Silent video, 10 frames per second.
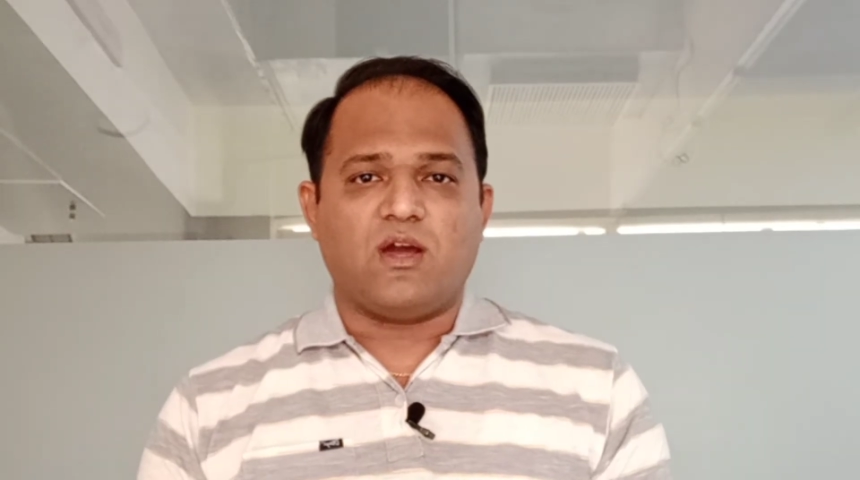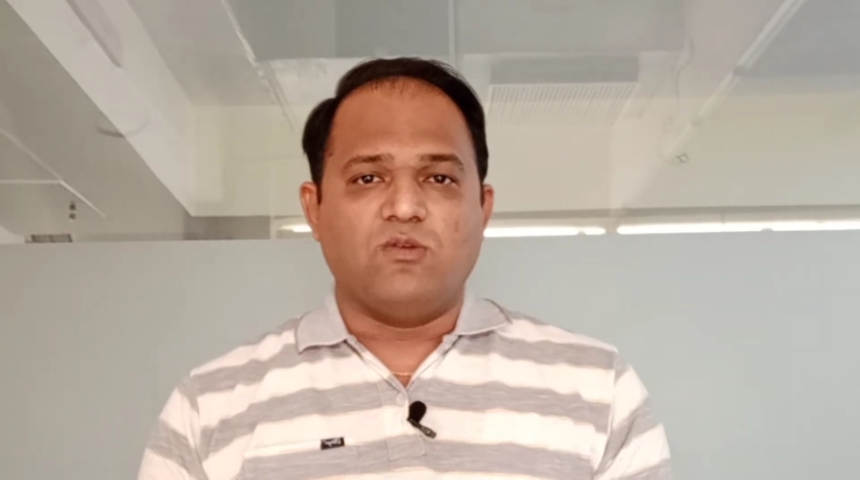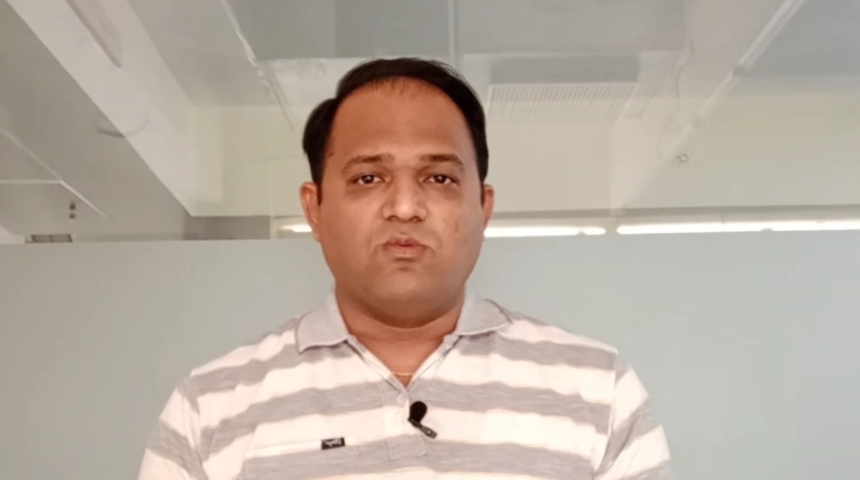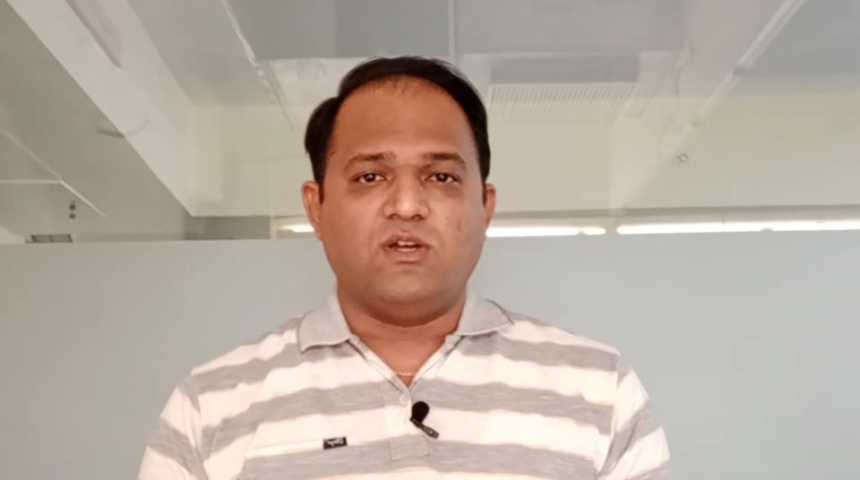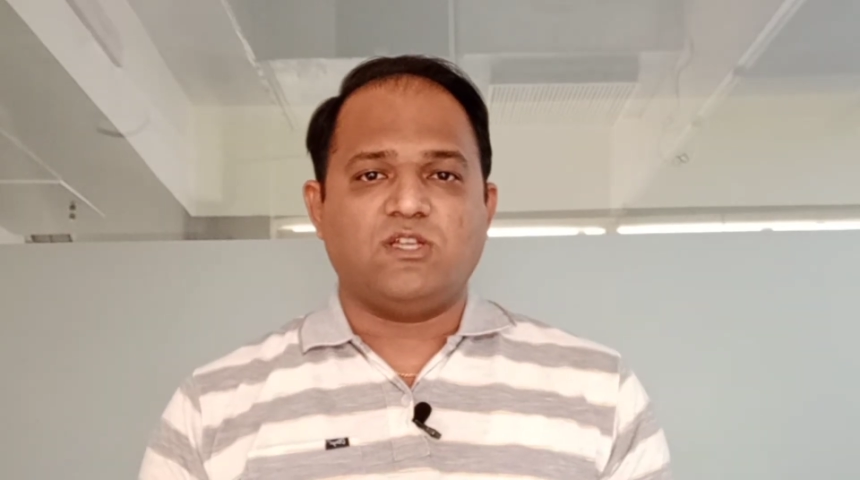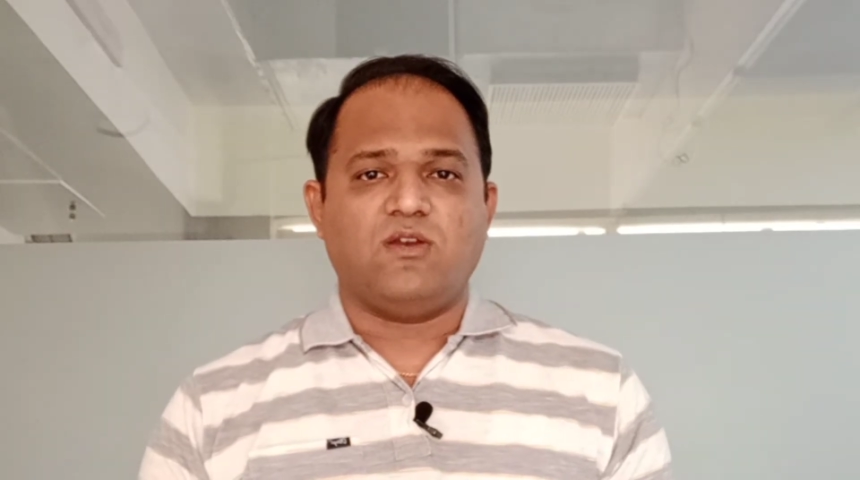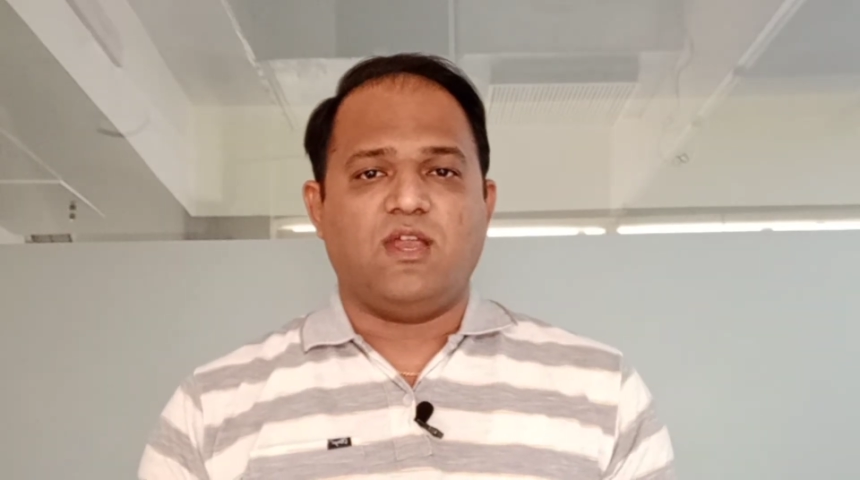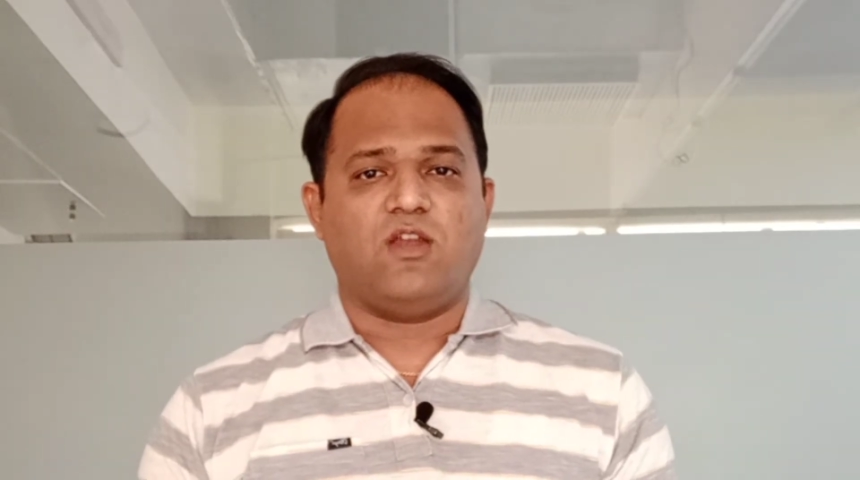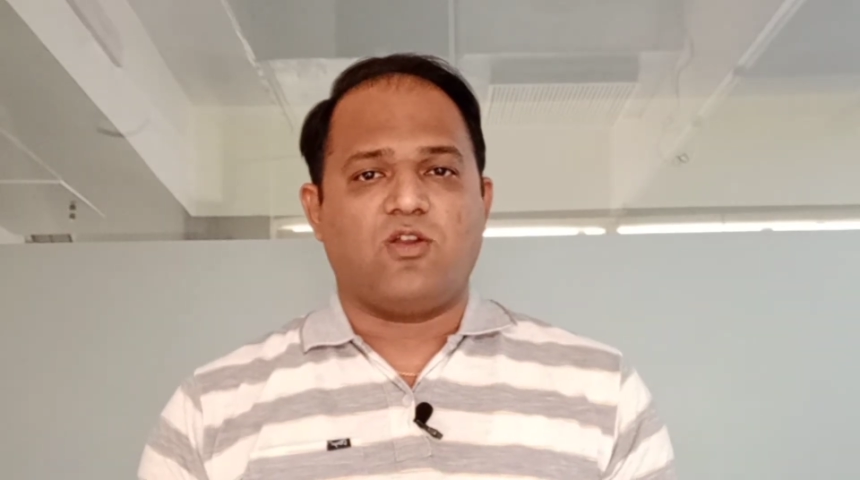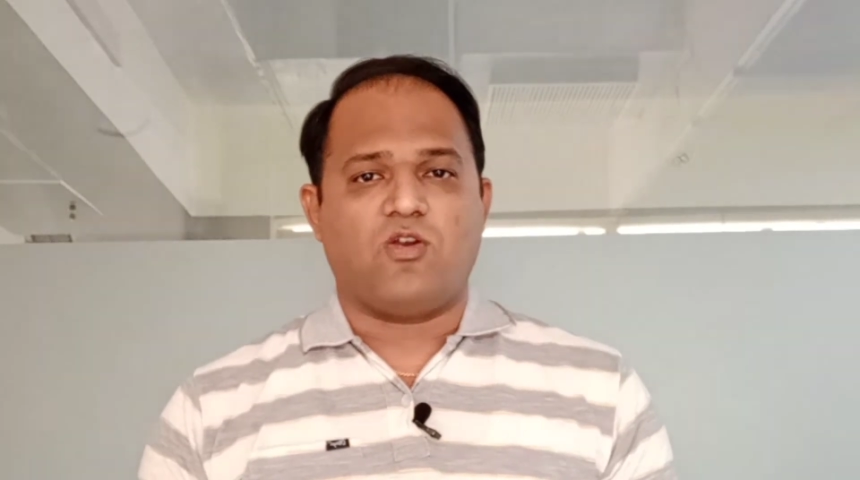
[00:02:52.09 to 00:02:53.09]
conversion
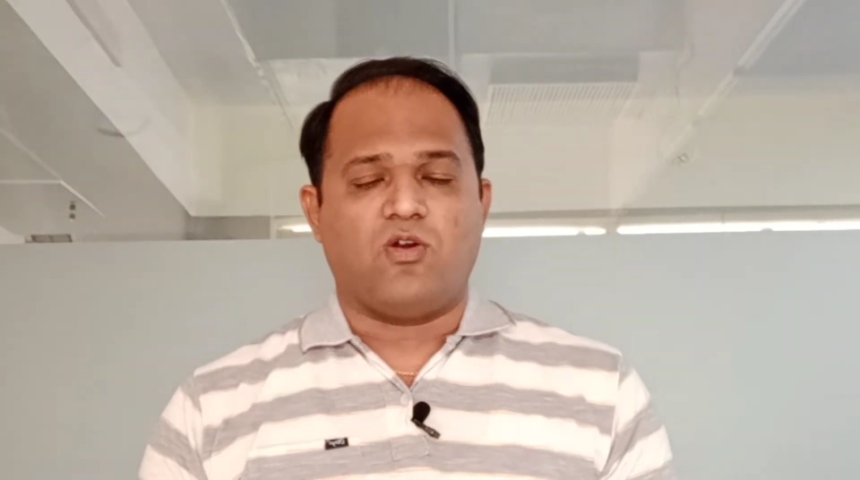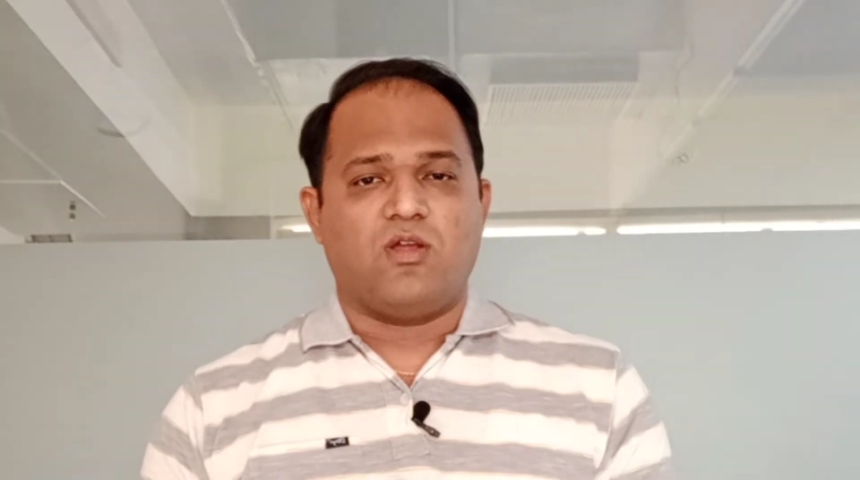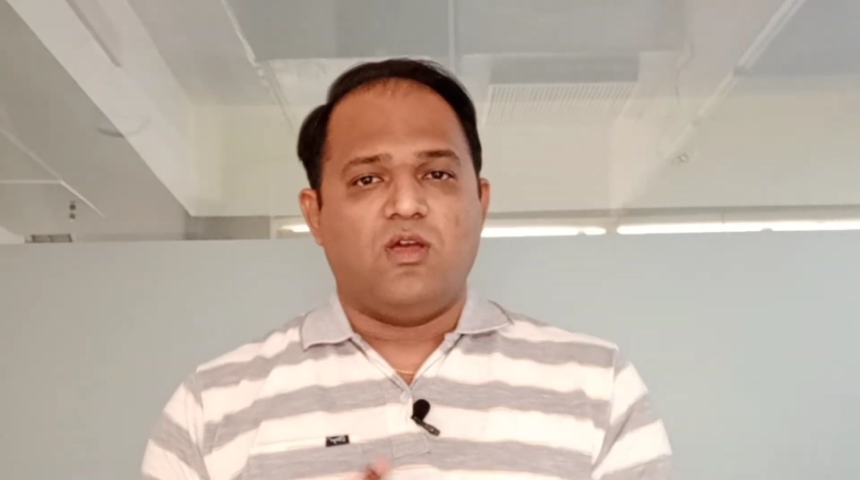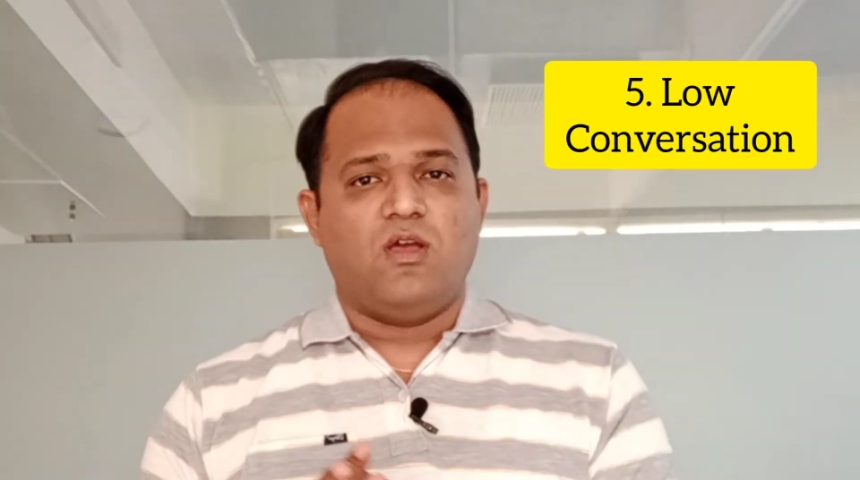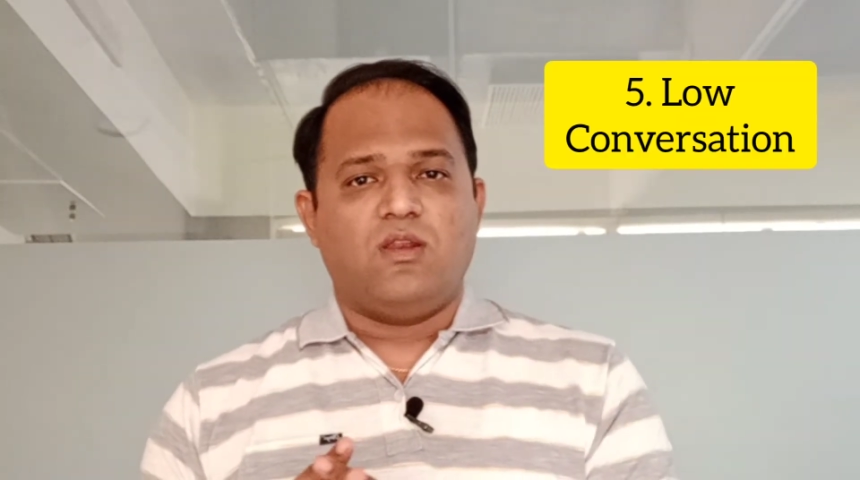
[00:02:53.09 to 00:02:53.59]
rate or not.